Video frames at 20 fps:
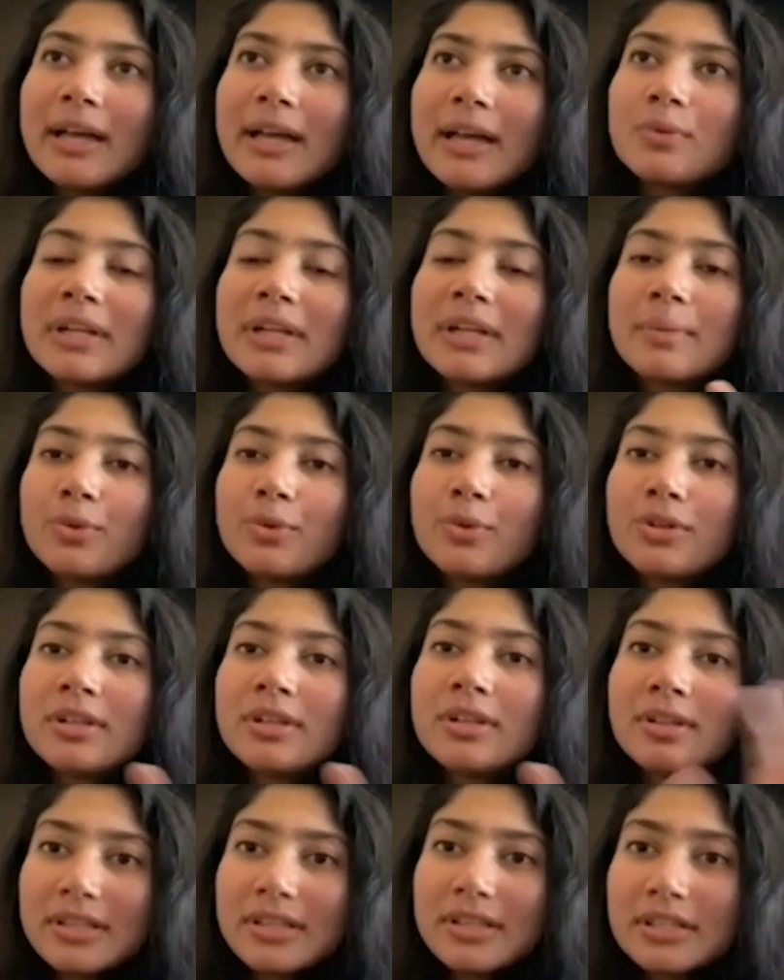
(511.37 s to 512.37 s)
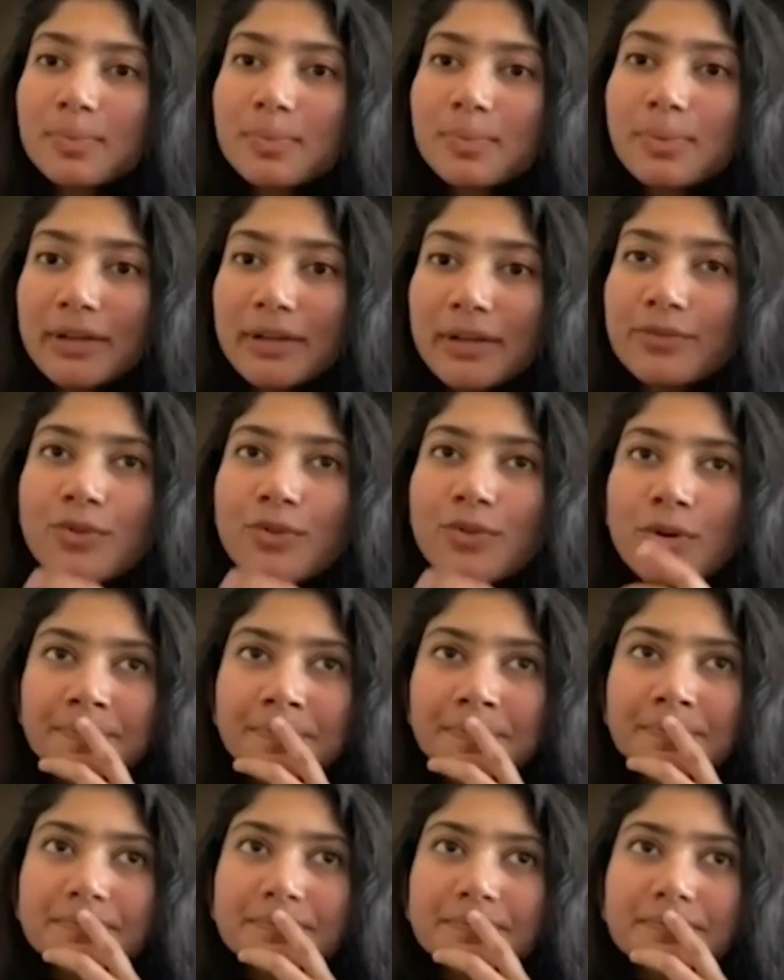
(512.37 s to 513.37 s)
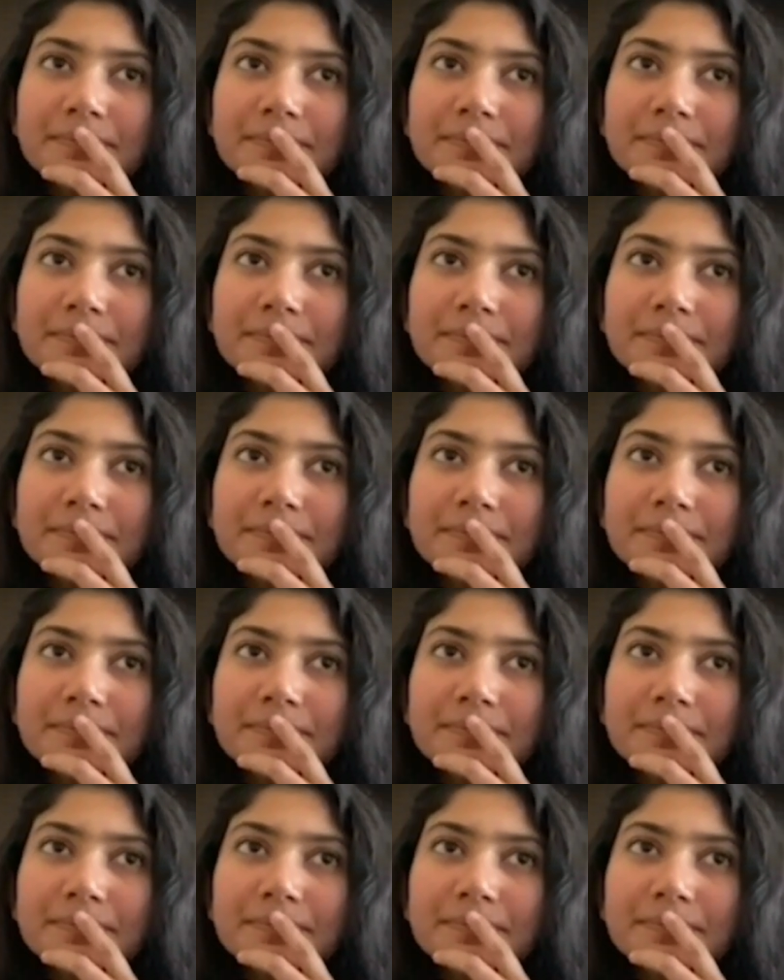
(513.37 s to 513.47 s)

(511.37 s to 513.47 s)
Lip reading: And when I'm put in this platform,